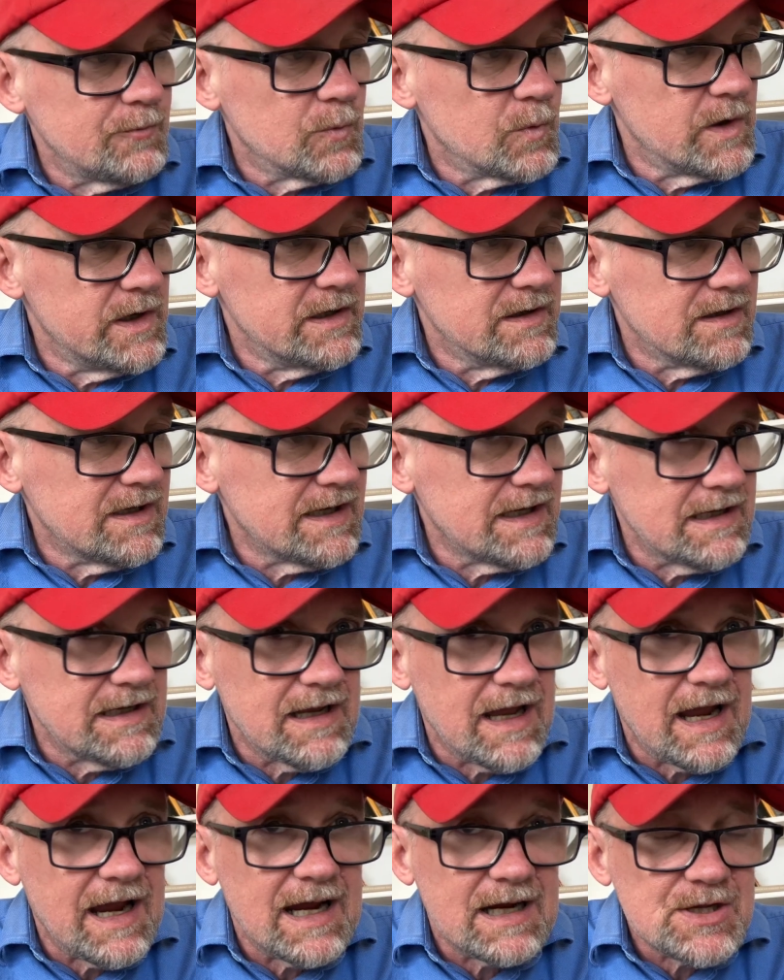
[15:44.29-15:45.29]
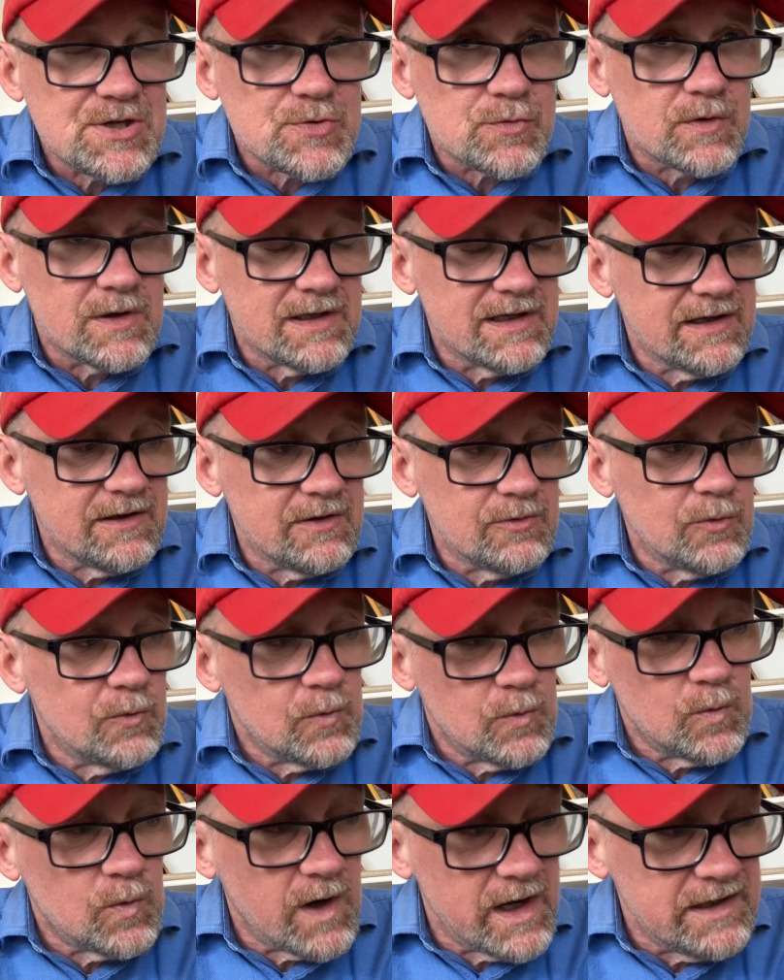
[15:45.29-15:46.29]
really actually
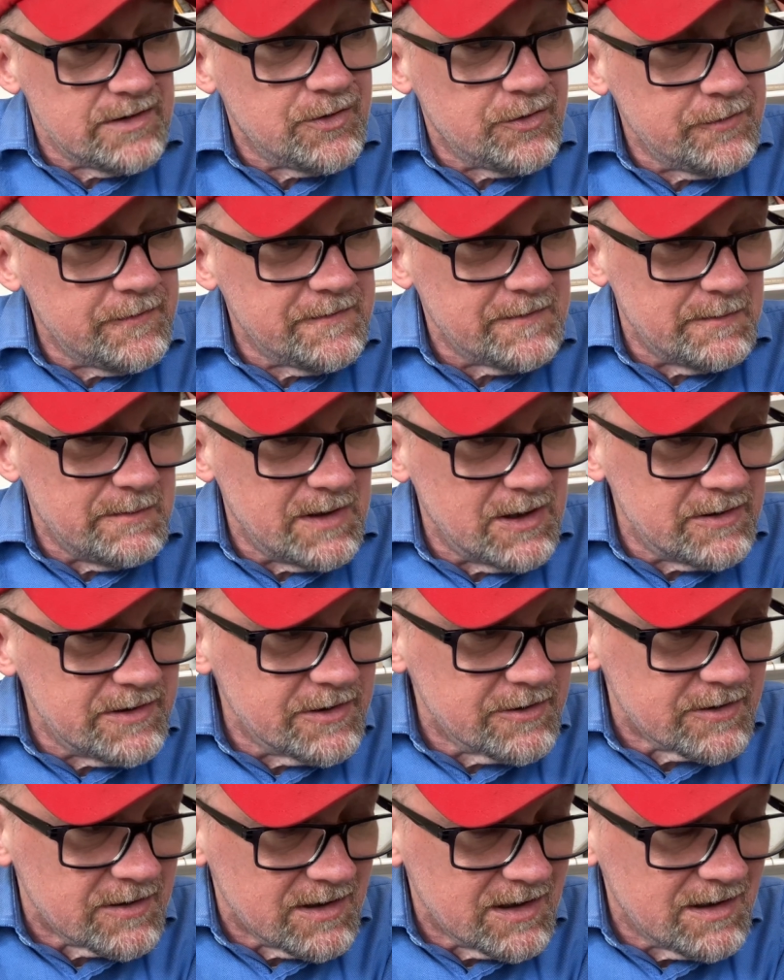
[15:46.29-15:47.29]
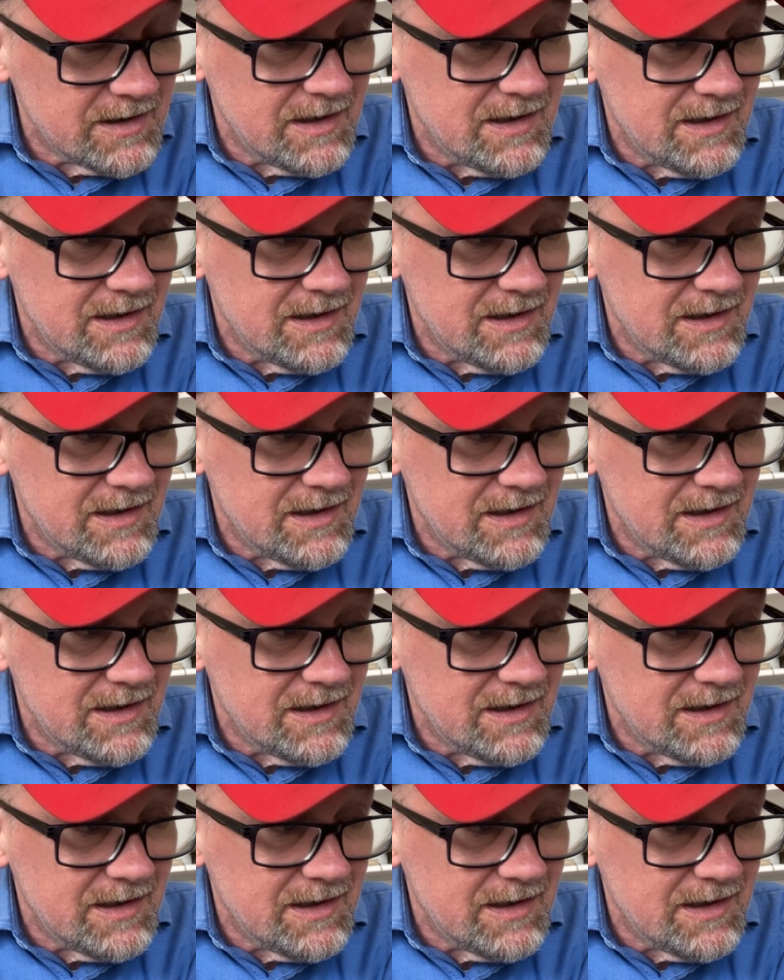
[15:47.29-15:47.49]
way too familiar.